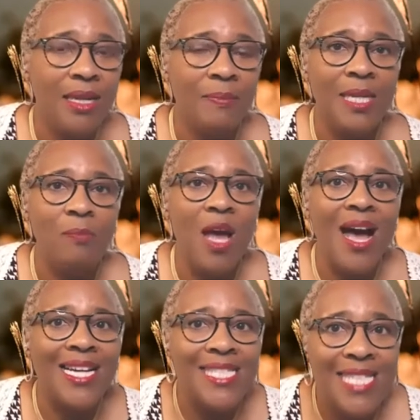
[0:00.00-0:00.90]
I mean,
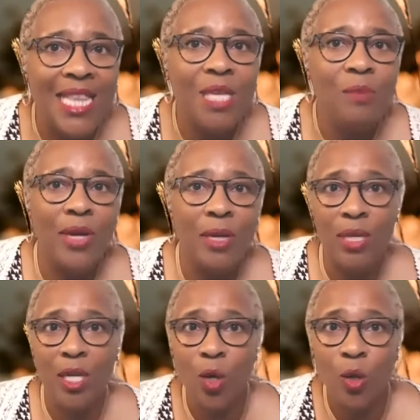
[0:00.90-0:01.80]
I celebrate
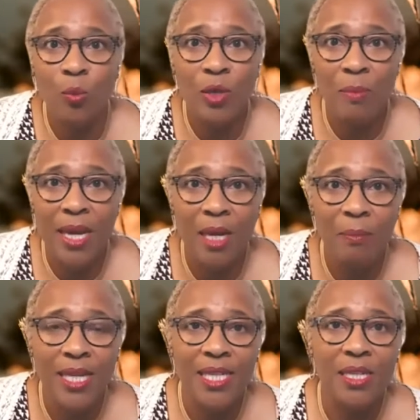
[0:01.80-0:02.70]
being home with my
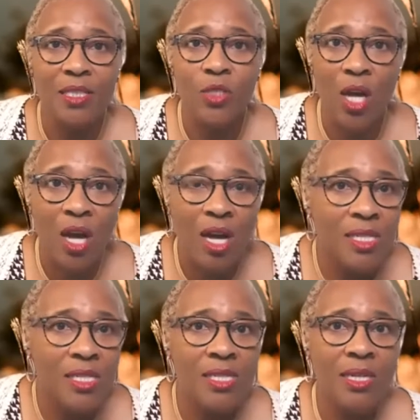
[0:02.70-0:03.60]
hubby and the
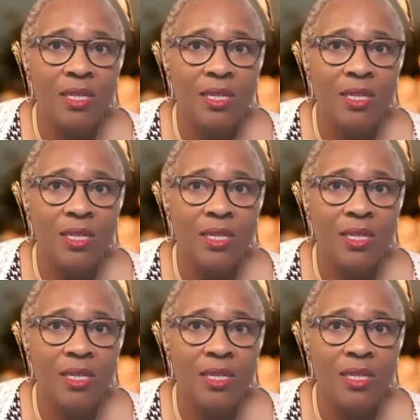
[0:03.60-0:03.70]
dogs,